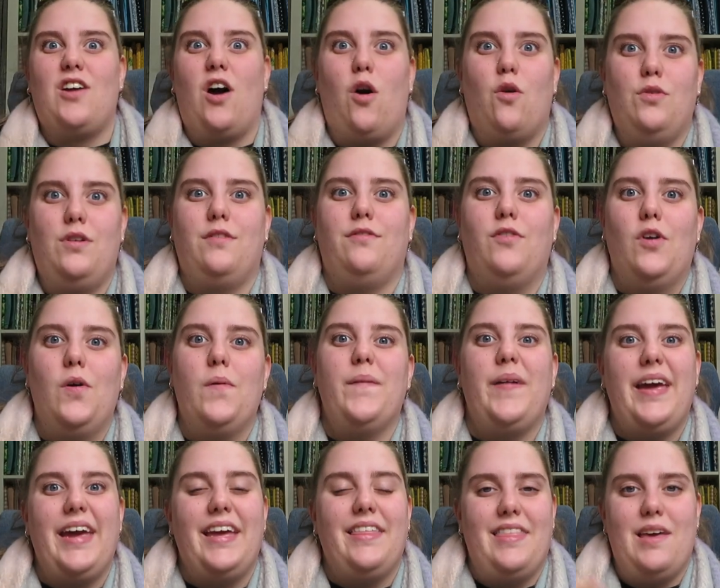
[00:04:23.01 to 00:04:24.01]
hold it for
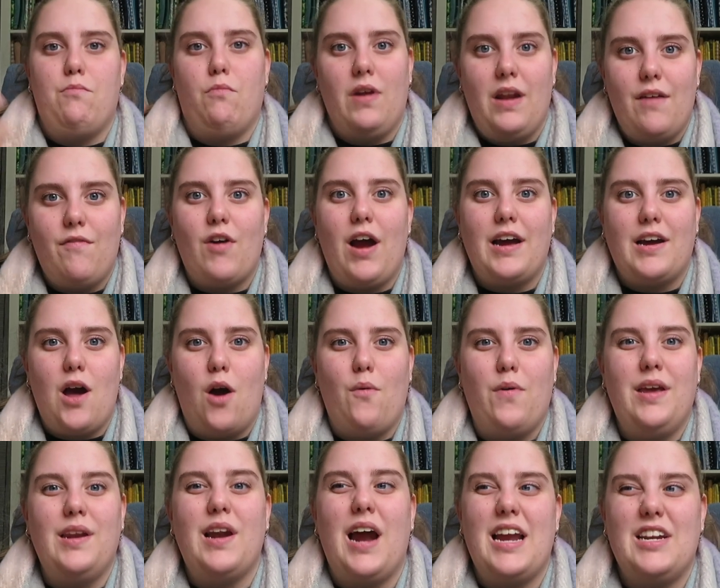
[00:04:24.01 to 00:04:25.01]
me, and then whenever I go
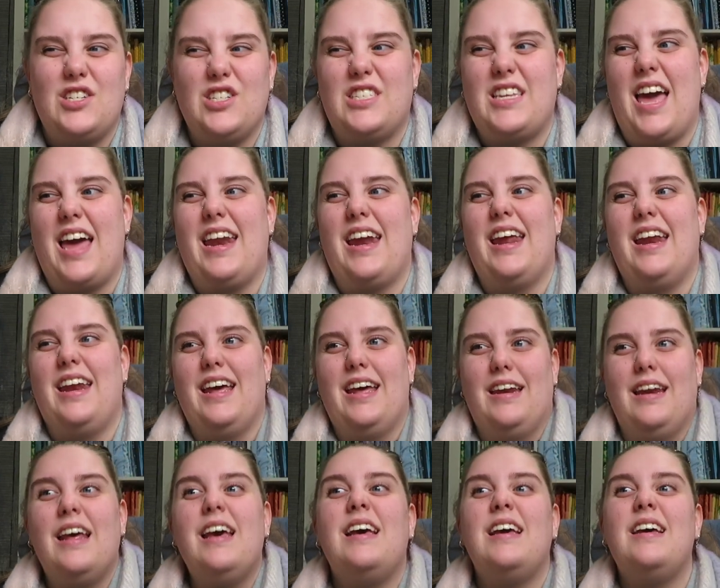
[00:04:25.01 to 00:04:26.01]
in, I just get it
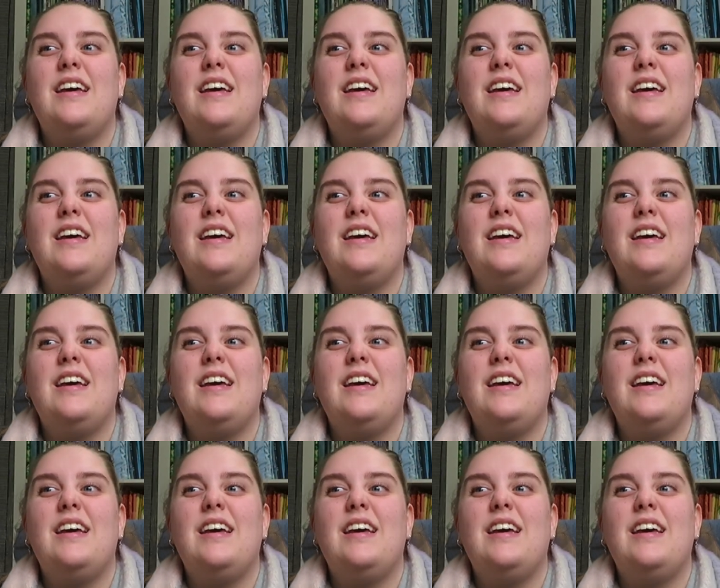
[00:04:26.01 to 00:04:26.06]
and,